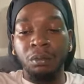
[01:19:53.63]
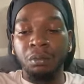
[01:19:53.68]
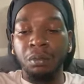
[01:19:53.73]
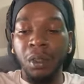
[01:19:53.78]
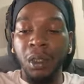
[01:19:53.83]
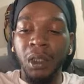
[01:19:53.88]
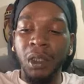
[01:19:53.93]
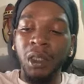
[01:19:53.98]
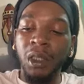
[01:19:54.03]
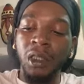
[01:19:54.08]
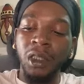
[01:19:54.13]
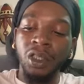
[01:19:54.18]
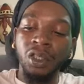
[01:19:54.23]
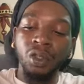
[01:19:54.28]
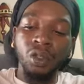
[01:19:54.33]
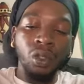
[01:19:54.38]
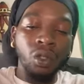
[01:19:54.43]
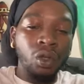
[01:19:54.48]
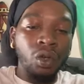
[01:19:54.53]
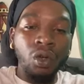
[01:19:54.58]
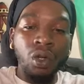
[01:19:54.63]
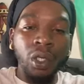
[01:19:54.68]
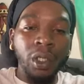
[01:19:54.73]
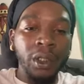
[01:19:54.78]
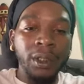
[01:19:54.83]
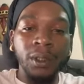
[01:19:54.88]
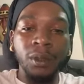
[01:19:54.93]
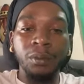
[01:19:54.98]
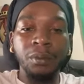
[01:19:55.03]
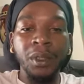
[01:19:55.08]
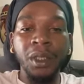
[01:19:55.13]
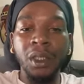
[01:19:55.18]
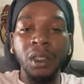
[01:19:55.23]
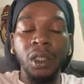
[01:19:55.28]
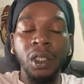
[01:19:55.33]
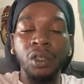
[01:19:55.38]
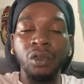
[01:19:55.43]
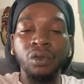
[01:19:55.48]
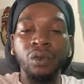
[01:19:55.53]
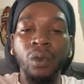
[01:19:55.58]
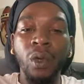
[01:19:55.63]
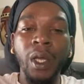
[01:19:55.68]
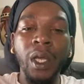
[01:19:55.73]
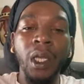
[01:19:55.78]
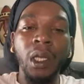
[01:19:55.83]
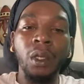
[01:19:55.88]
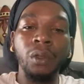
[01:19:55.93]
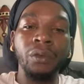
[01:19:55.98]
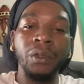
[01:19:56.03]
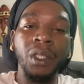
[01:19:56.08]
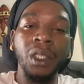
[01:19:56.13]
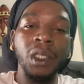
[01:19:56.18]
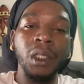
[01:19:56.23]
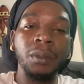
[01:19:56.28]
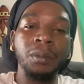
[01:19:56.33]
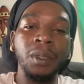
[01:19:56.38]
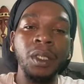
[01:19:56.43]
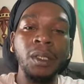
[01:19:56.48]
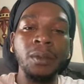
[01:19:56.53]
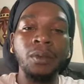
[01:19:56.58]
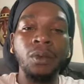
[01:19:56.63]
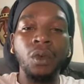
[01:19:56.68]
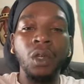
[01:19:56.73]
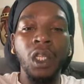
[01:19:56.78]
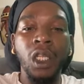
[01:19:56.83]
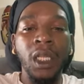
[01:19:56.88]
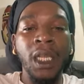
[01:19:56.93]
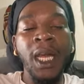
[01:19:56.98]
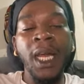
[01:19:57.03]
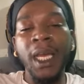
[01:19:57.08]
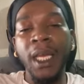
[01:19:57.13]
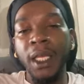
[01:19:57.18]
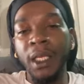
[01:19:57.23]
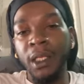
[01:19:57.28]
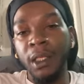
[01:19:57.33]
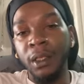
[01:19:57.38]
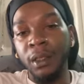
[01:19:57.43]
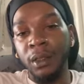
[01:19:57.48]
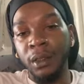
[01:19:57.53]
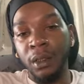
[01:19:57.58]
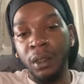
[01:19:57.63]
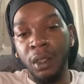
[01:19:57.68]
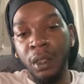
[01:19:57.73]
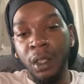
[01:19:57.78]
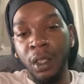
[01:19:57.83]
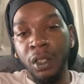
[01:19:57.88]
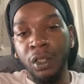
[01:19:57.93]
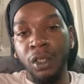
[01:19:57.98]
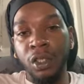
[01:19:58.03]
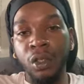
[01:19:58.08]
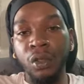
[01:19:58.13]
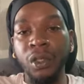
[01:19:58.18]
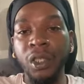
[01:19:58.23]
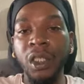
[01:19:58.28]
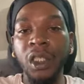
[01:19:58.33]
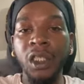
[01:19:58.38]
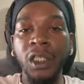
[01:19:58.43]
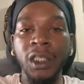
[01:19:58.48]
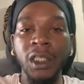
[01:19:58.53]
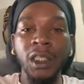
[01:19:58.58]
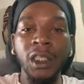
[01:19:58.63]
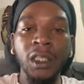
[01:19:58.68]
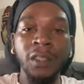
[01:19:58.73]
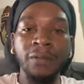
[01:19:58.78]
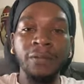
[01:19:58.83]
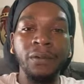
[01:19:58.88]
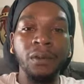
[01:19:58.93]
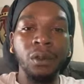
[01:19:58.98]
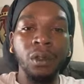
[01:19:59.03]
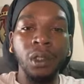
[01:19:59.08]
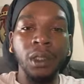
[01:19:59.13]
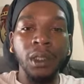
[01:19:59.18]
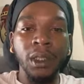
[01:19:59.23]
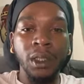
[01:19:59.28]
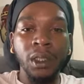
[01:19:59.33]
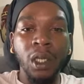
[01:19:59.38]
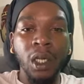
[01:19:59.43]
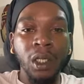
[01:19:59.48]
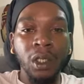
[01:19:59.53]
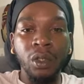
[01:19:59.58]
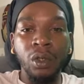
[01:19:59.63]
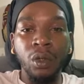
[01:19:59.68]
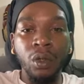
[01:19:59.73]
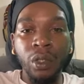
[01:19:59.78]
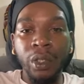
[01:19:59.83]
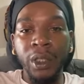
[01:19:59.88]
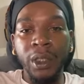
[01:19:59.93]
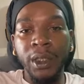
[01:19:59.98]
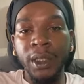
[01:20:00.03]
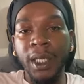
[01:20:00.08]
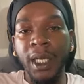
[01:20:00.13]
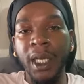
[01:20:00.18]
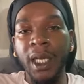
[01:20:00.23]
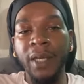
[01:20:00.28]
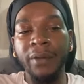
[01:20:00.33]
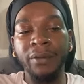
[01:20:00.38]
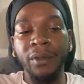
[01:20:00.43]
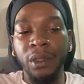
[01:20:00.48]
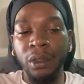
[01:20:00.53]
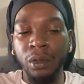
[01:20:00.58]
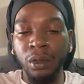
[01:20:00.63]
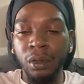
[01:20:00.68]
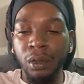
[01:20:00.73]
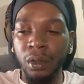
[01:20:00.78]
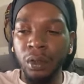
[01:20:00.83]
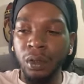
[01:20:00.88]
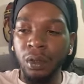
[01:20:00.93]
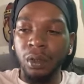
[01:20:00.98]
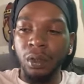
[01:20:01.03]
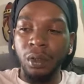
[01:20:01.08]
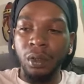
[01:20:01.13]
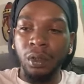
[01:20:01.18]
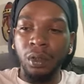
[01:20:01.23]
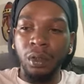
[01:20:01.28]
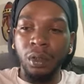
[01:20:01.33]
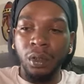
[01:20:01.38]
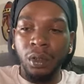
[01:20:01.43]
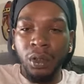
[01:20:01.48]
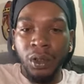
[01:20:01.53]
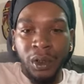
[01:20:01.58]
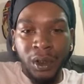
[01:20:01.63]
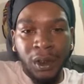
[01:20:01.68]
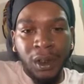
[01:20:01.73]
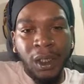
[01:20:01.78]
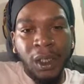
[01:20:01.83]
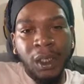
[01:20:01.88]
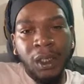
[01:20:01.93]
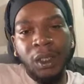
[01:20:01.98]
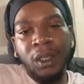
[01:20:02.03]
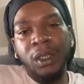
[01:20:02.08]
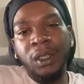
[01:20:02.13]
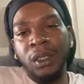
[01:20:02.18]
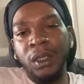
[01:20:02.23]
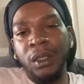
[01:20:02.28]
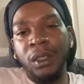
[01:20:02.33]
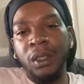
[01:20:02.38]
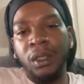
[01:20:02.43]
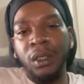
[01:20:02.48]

because you're going to be around these people a lot. So these influencers are going to have to stand in.